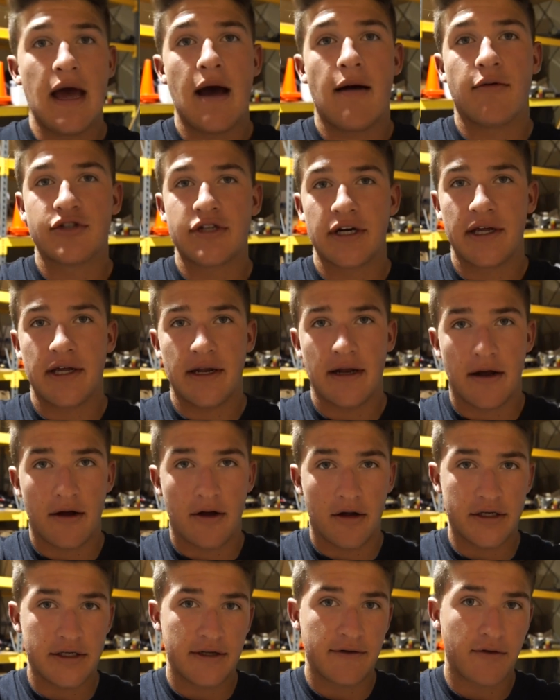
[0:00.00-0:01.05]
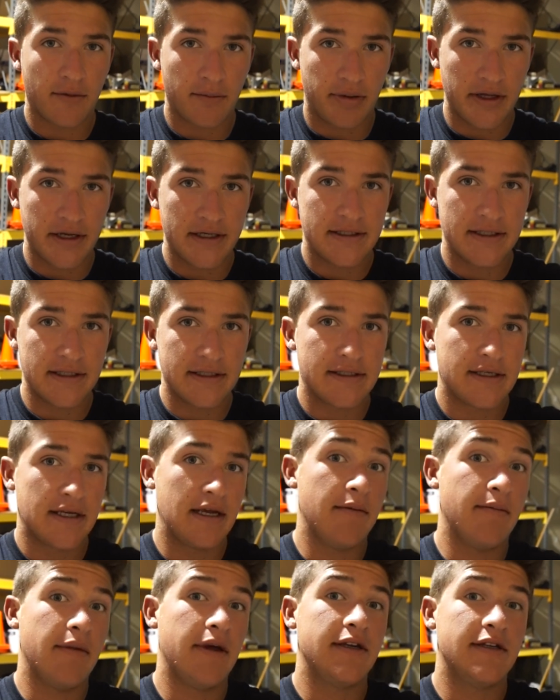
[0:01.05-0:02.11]
I'm going to try to get out on different places
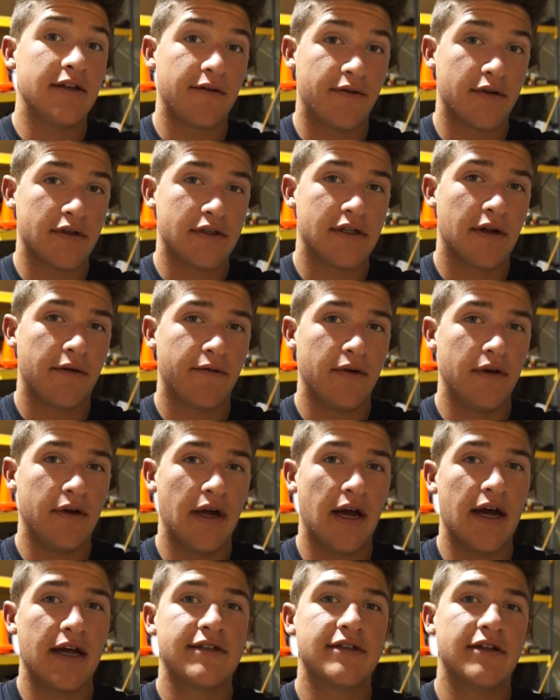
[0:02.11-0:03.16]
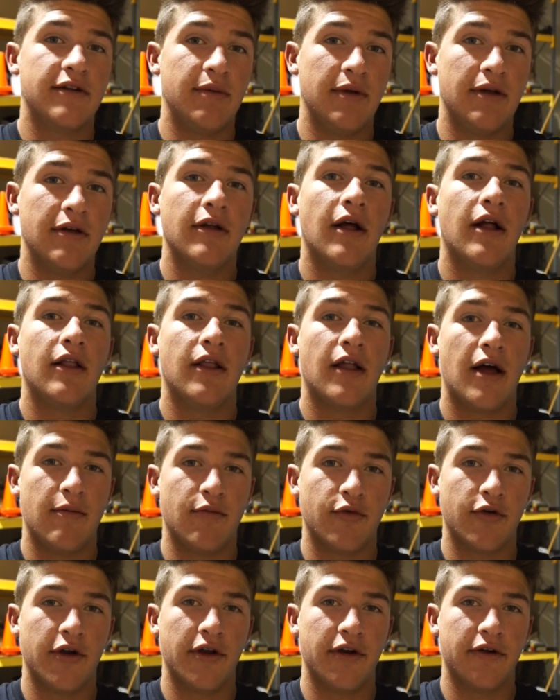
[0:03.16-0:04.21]
and make different stuff for you guys so to be a lot
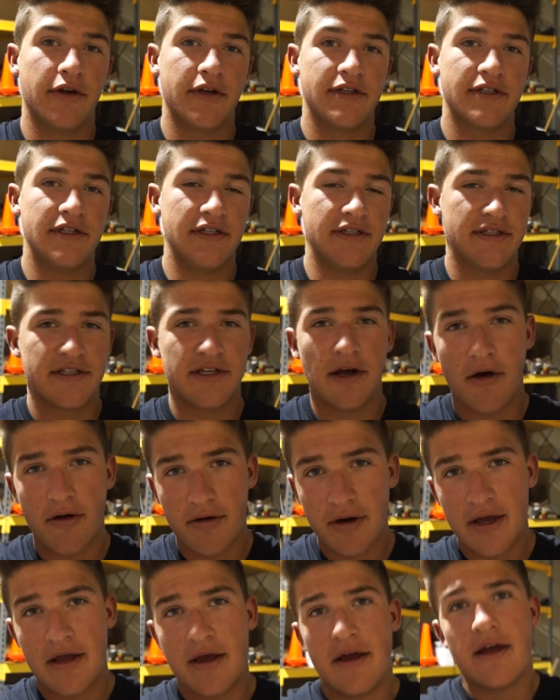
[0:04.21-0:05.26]
more interesting. So